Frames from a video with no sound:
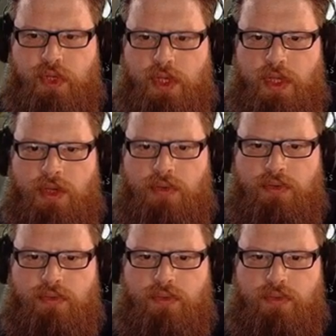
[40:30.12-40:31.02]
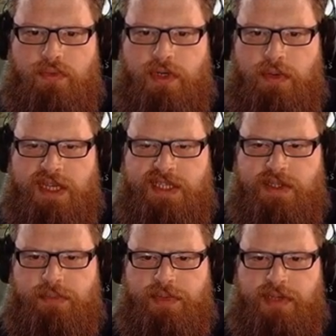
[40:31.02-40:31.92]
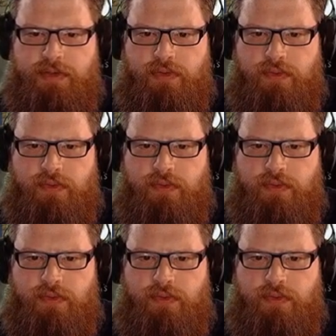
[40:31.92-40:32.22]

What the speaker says: Oh, I've got no access up here.